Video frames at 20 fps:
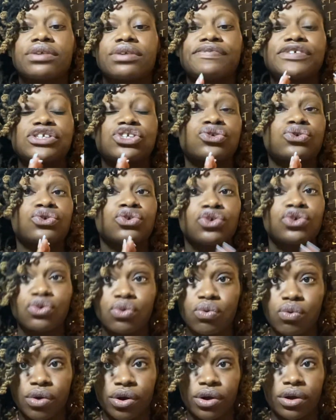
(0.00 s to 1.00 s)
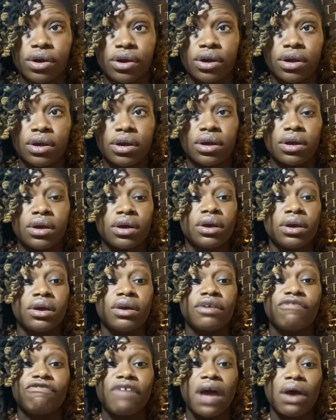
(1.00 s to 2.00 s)
of secure
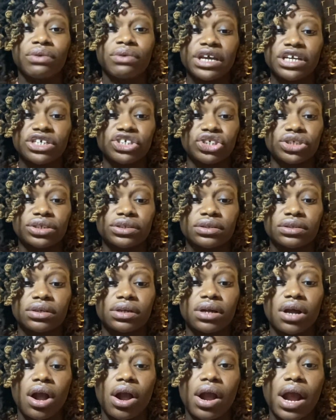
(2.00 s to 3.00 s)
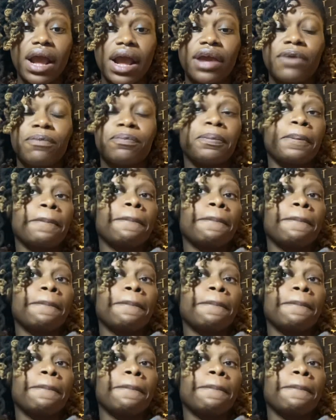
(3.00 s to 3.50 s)
foundation. All right.